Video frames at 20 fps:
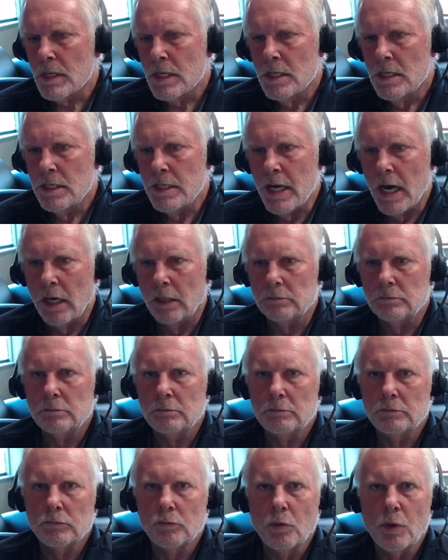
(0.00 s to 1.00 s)
Now,
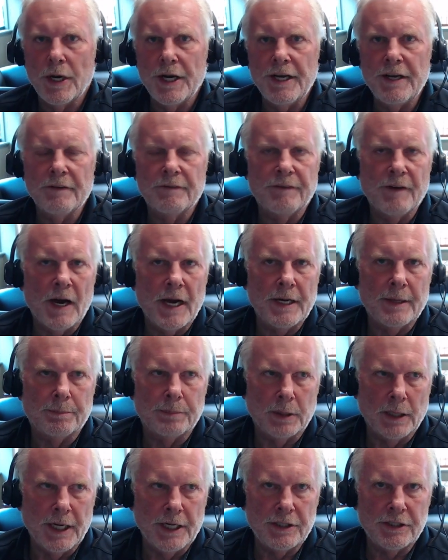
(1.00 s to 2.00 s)
where do you find a
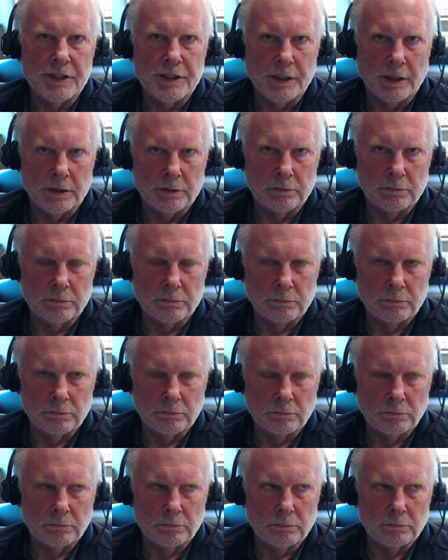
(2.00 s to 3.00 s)
place to
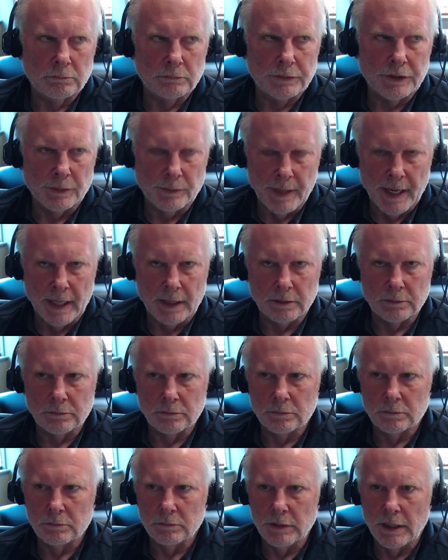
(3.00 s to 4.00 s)
rent?
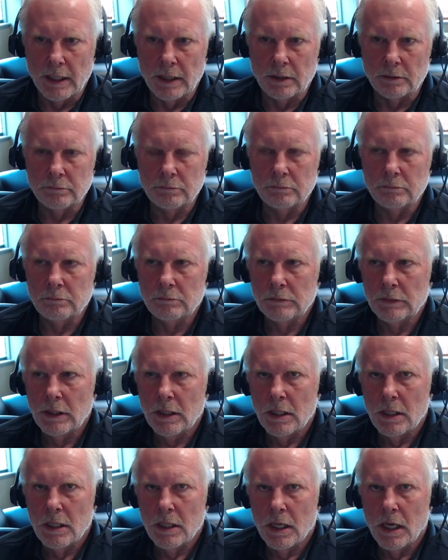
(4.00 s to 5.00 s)
Well,
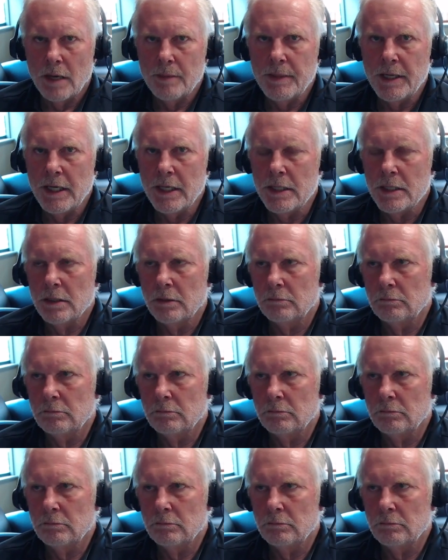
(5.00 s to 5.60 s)
I mean,